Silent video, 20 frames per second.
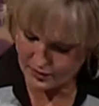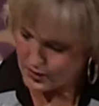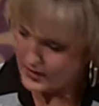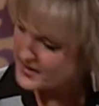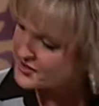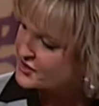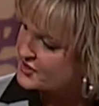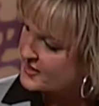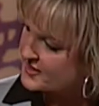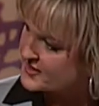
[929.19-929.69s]

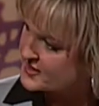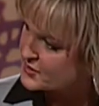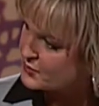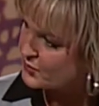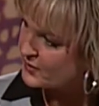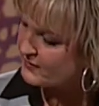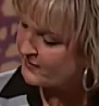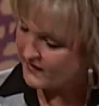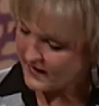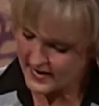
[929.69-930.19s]
questions
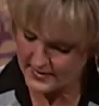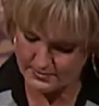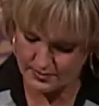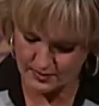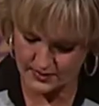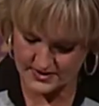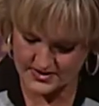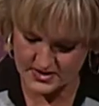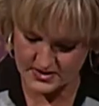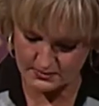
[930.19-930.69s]
with five
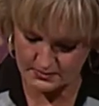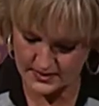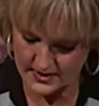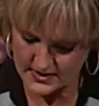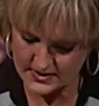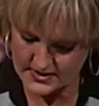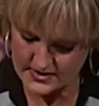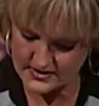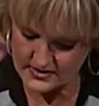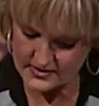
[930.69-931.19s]
points
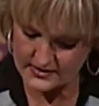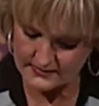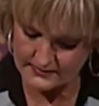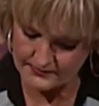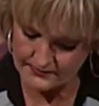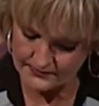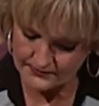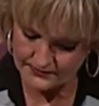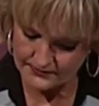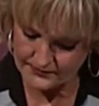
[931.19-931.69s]
apiece.
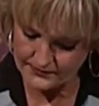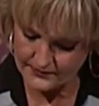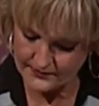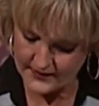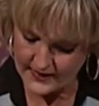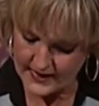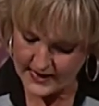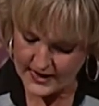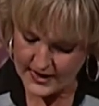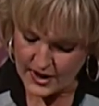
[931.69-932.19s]

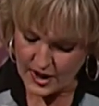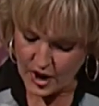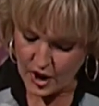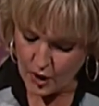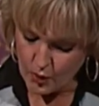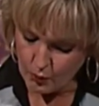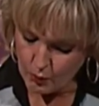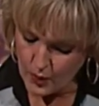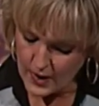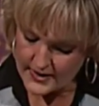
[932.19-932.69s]

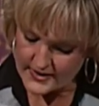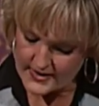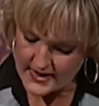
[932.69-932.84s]
What